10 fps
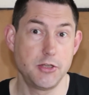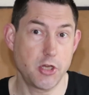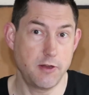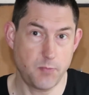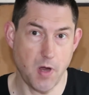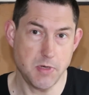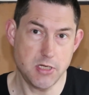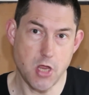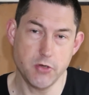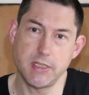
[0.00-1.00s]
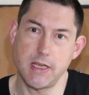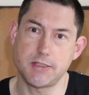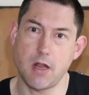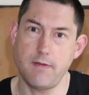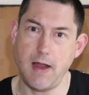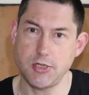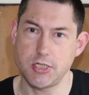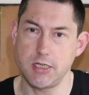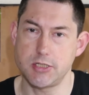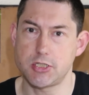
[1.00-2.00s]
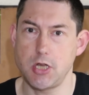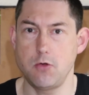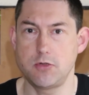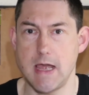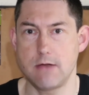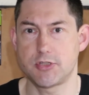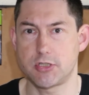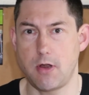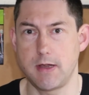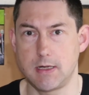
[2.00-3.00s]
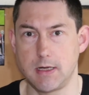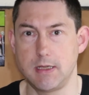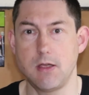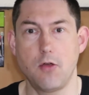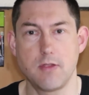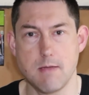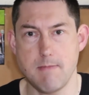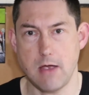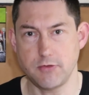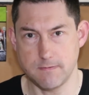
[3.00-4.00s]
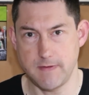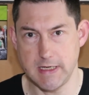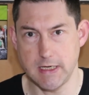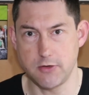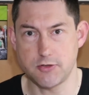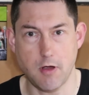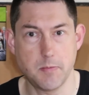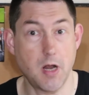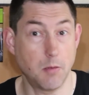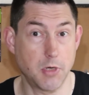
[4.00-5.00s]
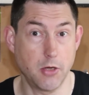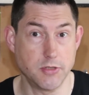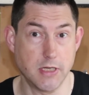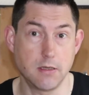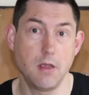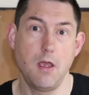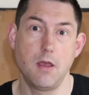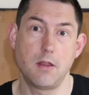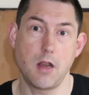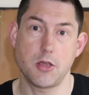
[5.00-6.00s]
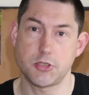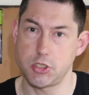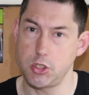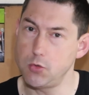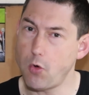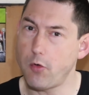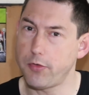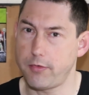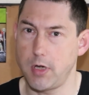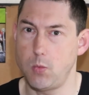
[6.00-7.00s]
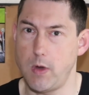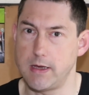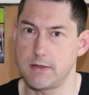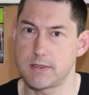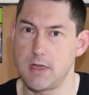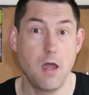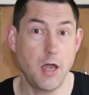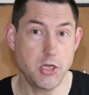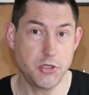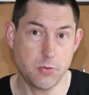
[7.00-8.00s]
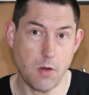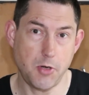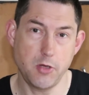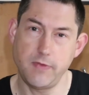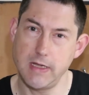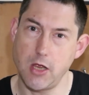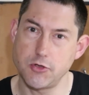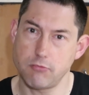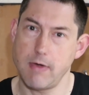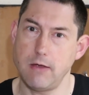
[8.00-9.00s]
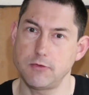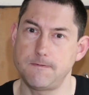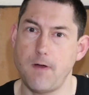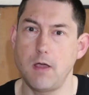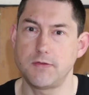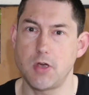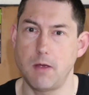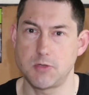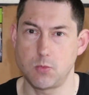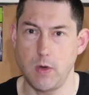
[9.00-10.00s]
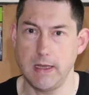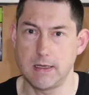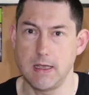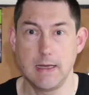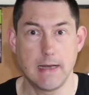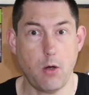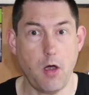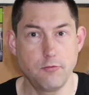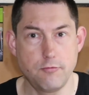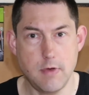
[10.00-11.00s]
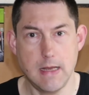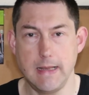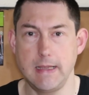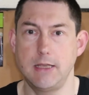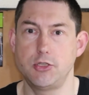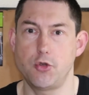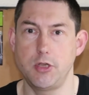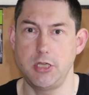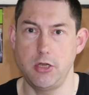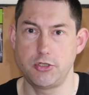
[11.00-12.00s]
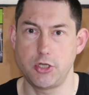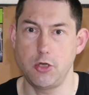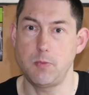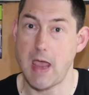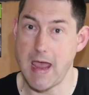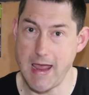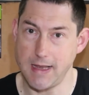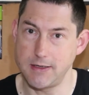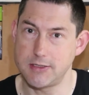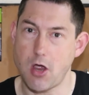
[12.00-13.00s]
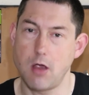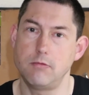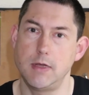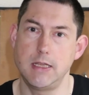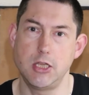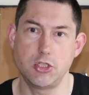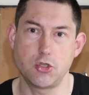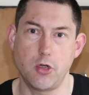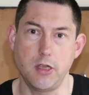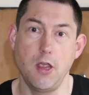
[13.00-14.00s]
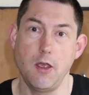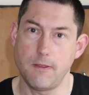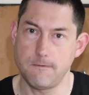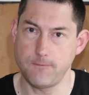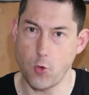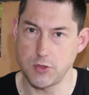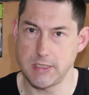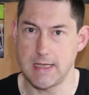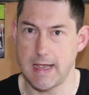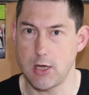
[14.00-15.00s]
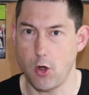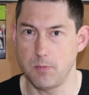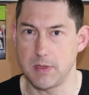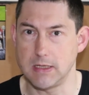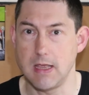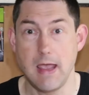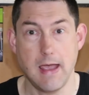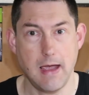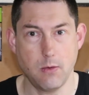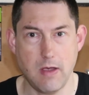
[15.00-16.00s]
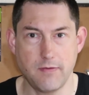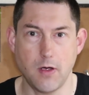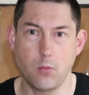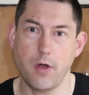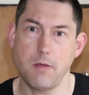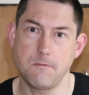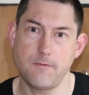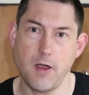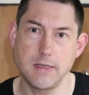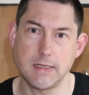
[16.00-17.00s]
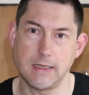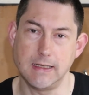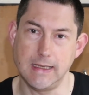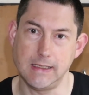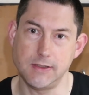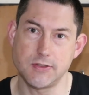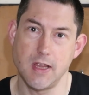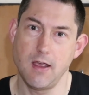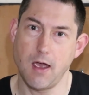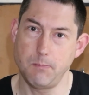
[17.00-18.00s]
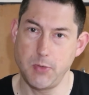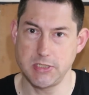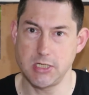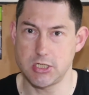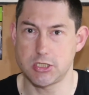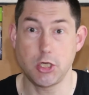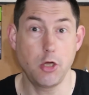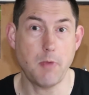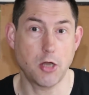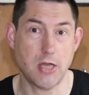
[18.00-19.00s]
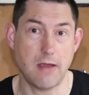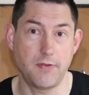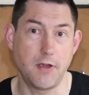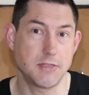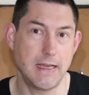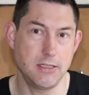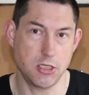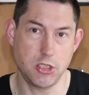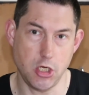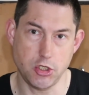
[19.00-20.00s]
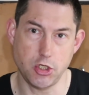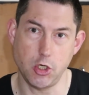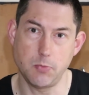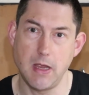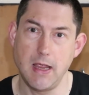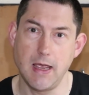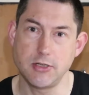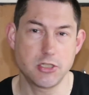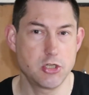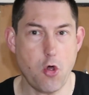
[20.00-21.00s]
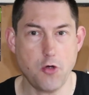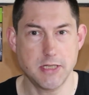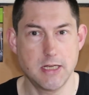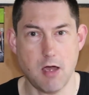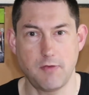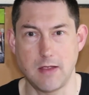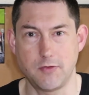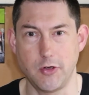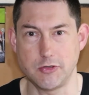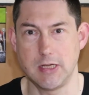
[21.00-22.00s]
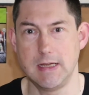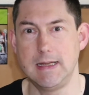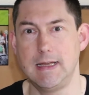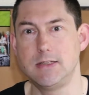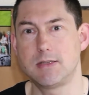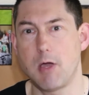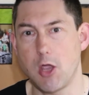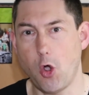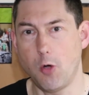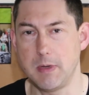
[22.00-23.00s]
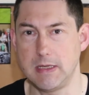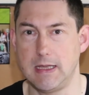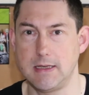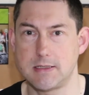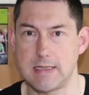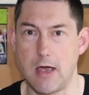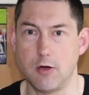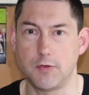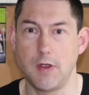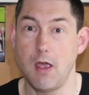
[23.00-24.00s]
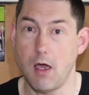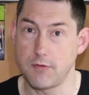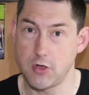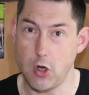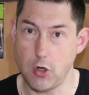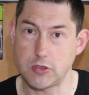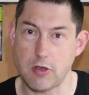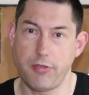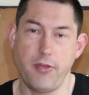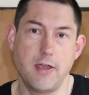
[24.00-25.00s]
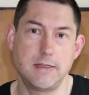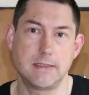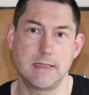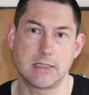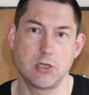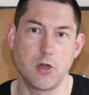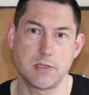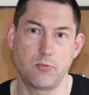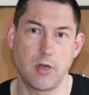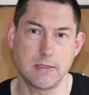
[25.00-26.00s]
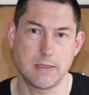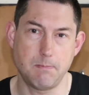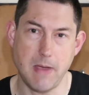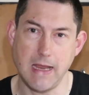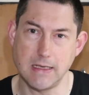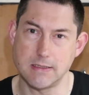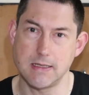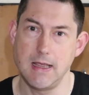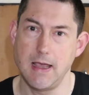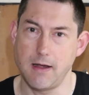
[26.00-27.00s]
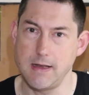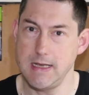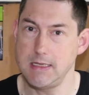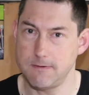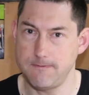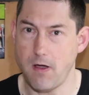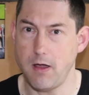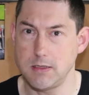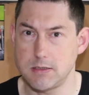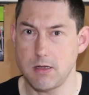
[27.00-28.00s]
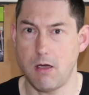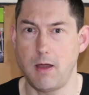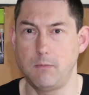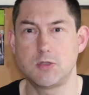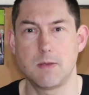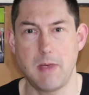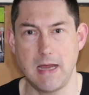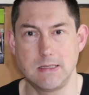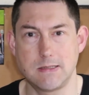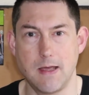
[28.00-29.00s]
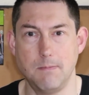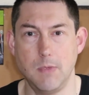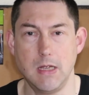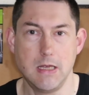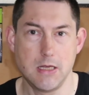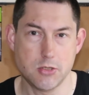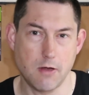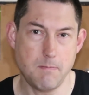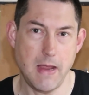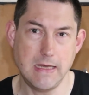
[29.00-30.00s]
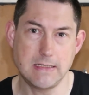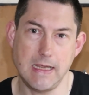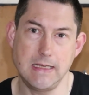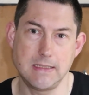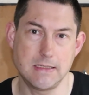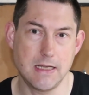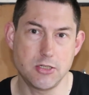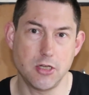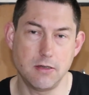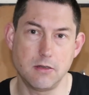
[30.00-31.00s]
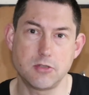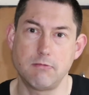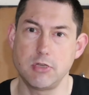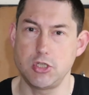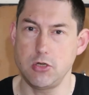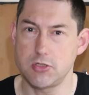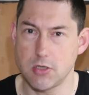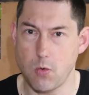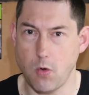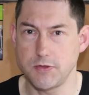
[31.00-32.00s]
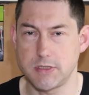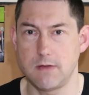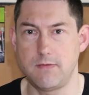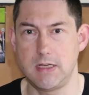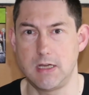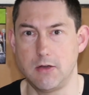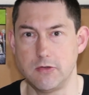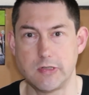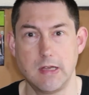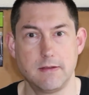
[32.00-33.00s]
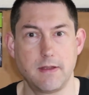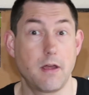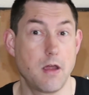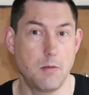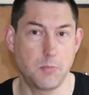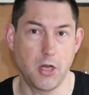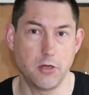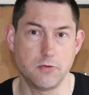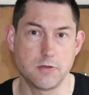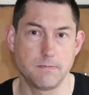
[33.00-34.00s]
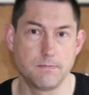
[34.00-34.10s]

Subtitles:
So you've probably noticed I've actually slowed down slightly on the amount of videos I've been uploading the last 2 or 3 weeks. I used to upload videos around 5 times a week. Now, I really enjoy YouTube and I really enjoy the 40k hobby. However, what I'm finding is I'm putting just too much effort into YouTube and just not enough effort into my hobby itself. I've got 36 noise marines to paint and I need to find time to paint them. So I've made a decision to reduce the quantity of videos that I upload.